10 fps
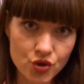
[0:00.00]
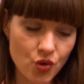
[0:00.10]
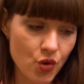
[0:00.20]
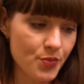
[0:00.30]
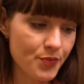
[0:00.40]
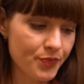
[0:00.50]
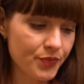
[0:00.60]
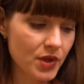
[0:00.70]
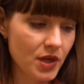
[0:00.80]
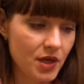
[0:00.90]
job,
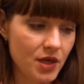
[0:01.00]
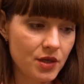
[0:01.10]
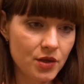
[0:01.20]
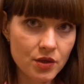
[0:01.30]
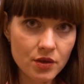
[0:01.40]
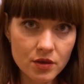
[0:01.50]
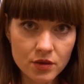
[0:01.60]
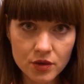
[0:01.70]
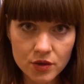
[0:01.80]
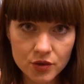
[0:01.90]

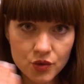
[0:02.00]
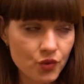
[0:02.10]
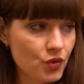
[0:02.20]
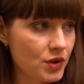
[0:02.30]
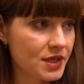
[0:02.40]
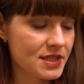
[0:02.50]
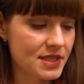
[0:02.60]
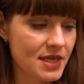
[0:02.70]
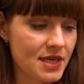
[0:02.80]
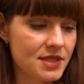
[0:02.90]
do
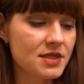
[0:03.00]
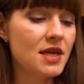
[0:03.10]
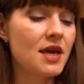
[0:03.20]
exercises,